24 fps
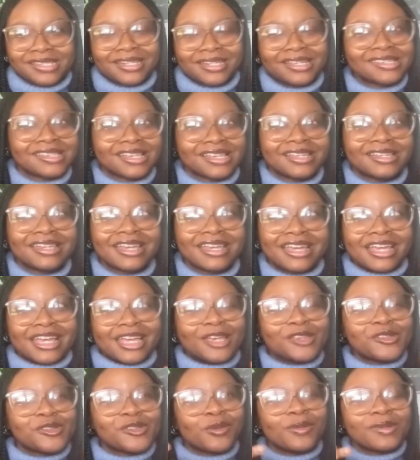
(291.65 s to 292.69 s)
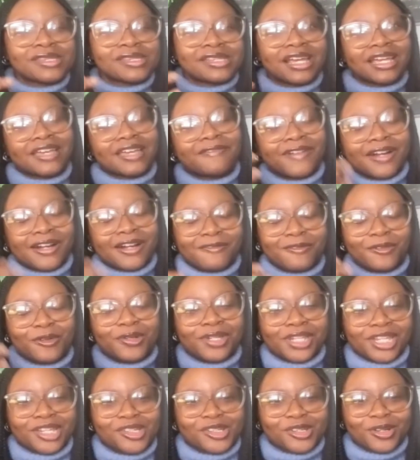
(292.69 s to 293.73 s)
And I said, it's almost like if Afro
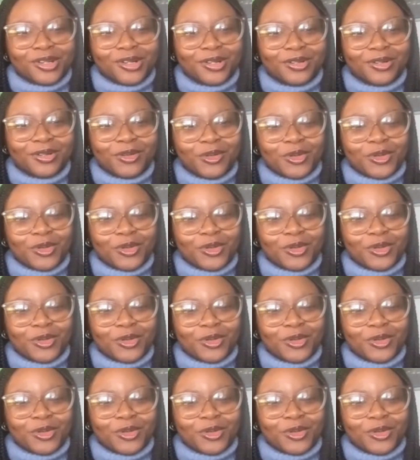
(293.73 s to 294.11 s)
Nation